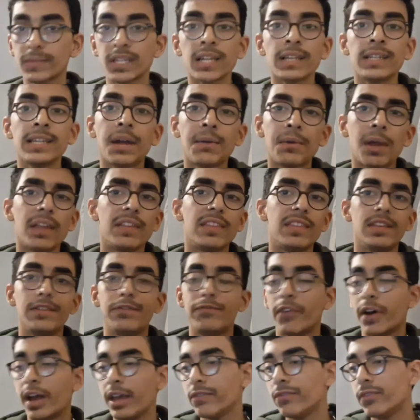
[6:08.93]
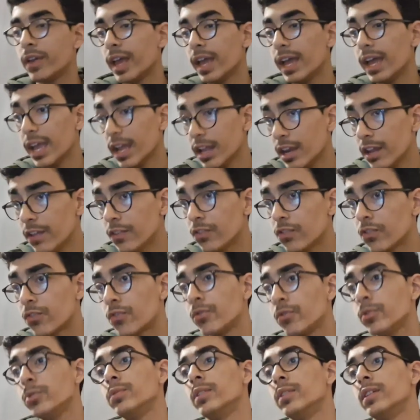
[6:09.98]
Now knight c5. It is
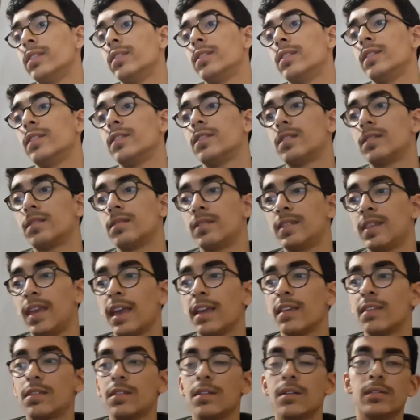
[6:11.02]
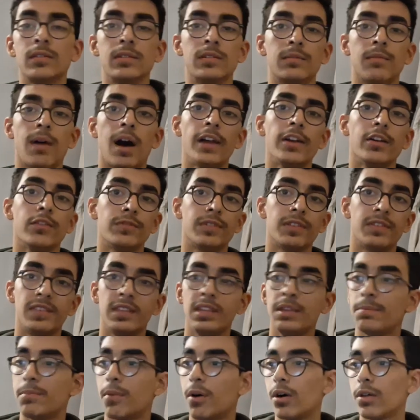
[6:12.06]
true that this takes the eye off the
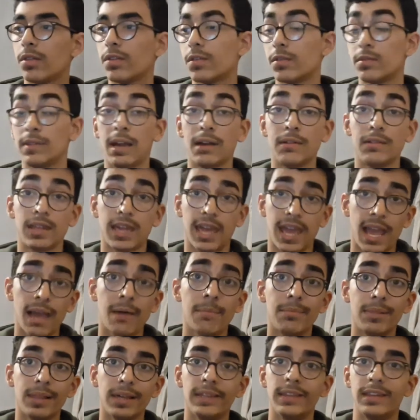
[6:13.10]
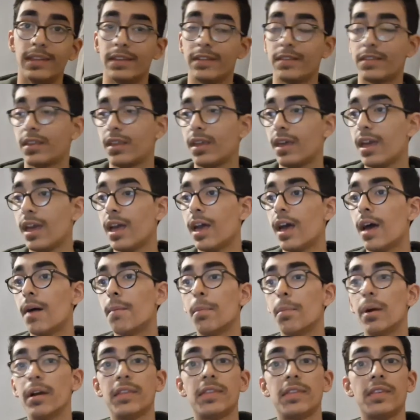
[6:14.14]
c-pawn, so now they can play this.
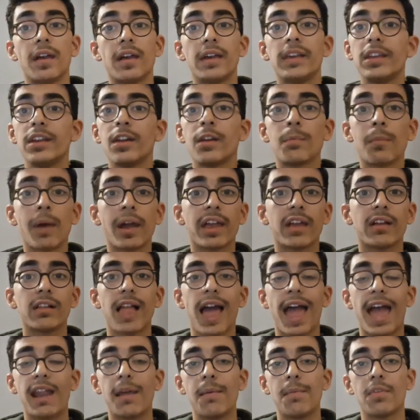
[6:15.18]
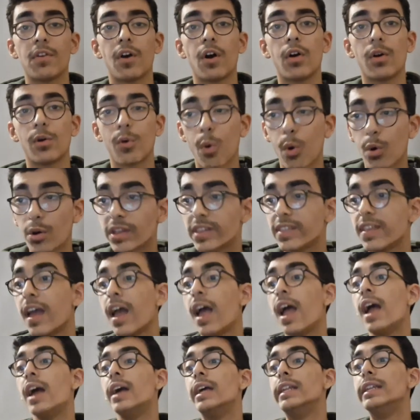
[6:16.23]
But here Michael Adams on court,
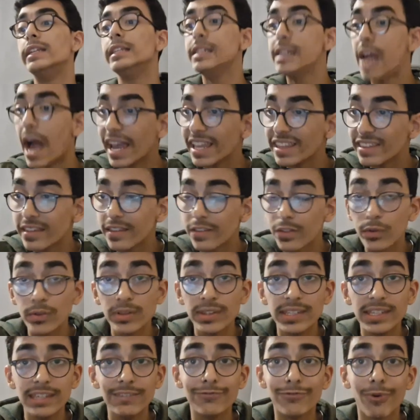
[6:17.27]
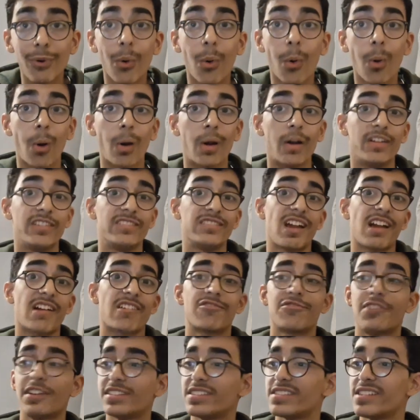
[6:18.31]
knight to d4,
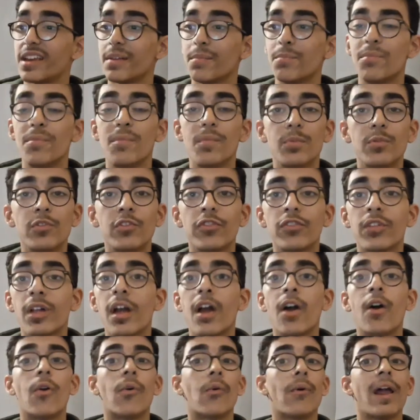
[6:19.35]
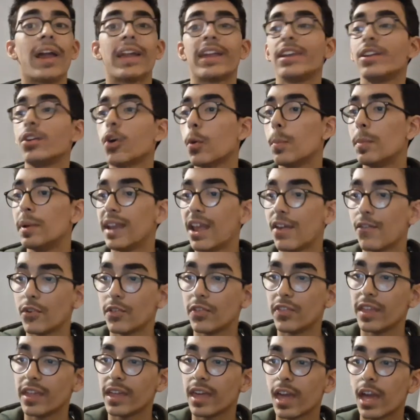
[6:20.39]
sacrifice the knight, just wrecking open
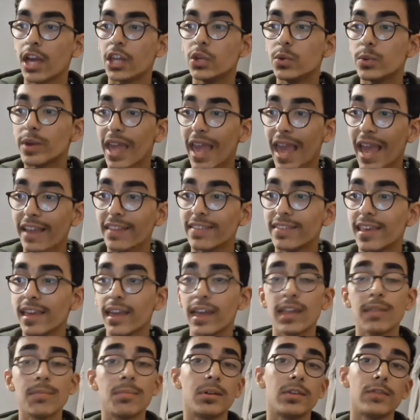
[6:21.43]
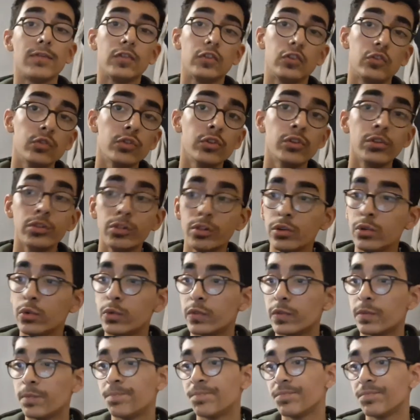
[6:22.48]
everything. You can take it, but if you do, you lose.